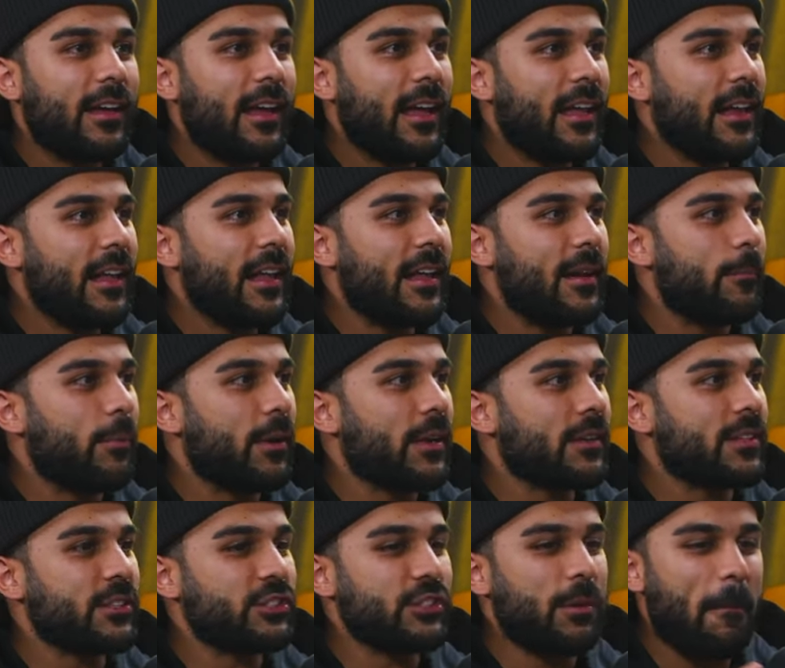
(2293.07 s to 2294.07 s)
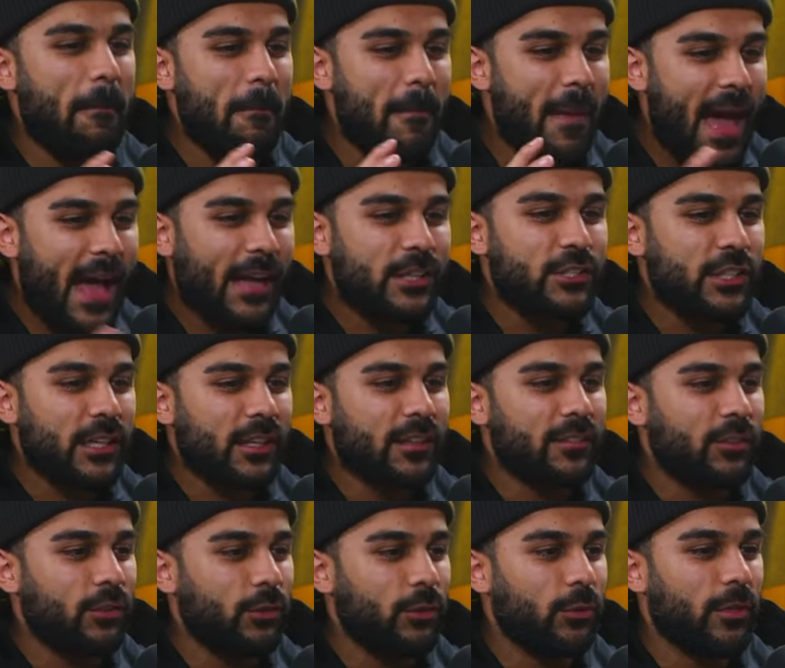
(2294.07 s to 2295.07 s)
and it, and it brings such a magic
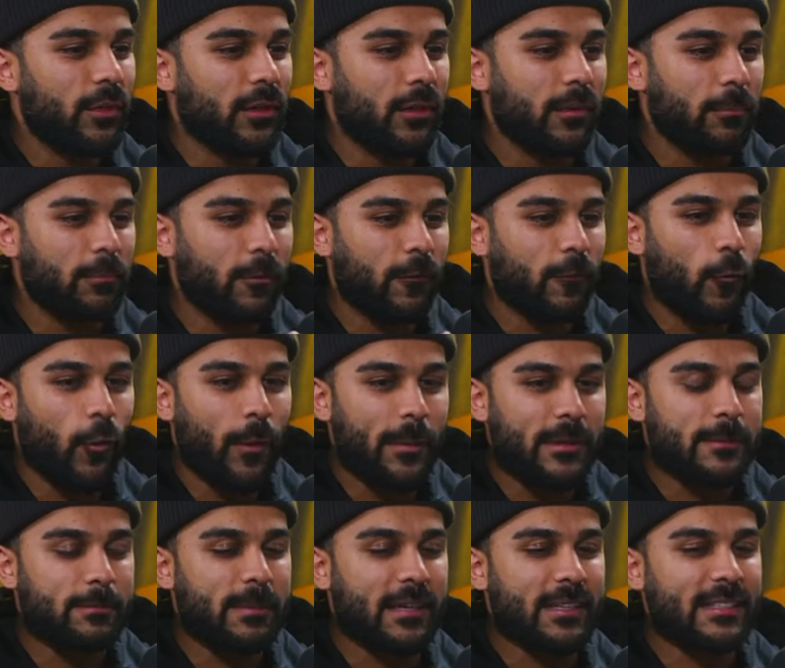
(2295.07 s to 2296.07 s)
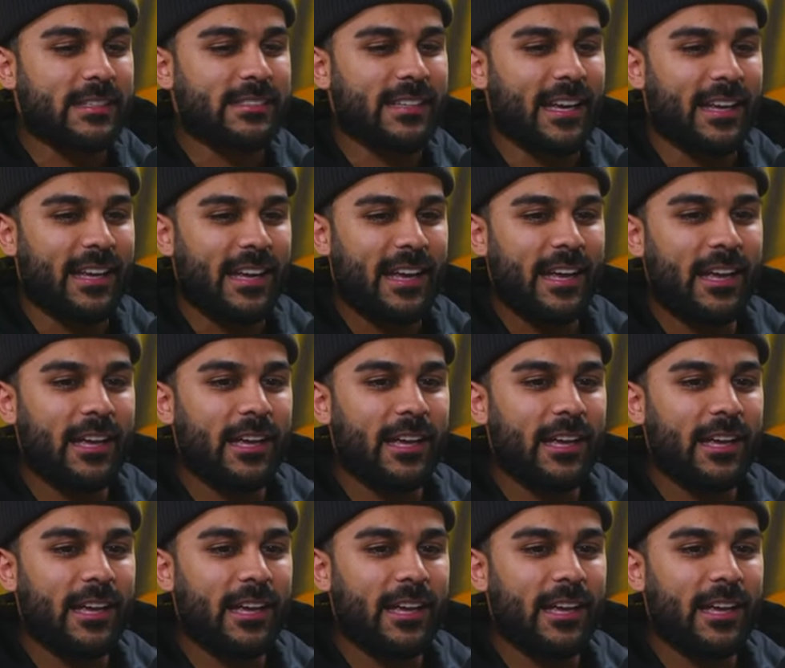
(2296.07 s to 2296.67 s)
to the performance because it's like